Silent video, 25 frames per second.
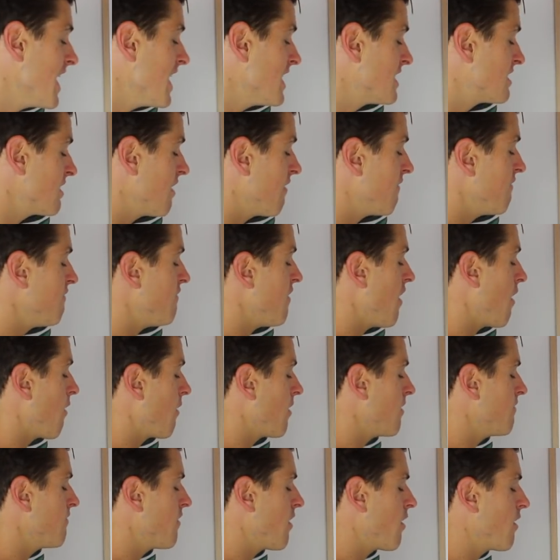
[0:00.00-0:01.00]
It's
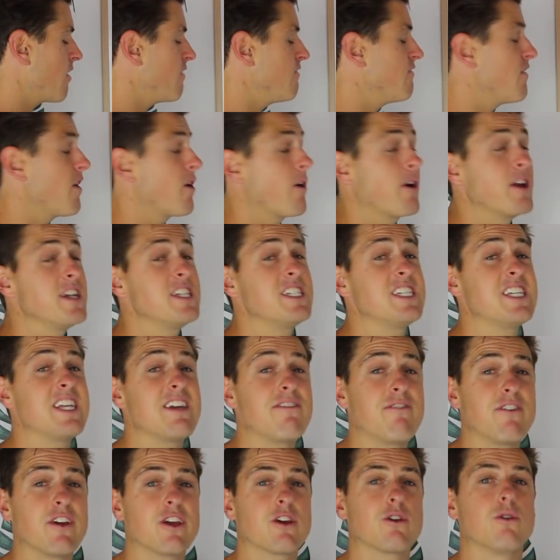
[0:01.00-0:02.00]
very, very, very
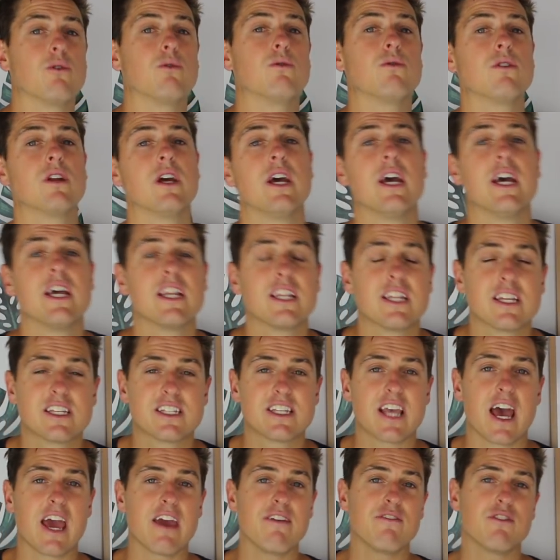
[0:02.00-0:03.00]
difficult to
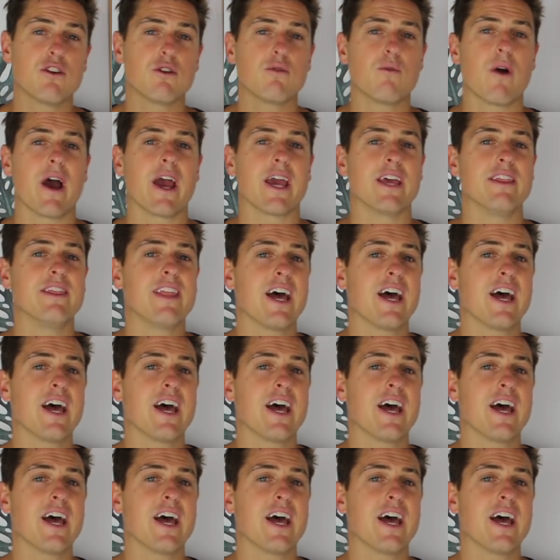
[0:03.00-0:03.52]
save your way.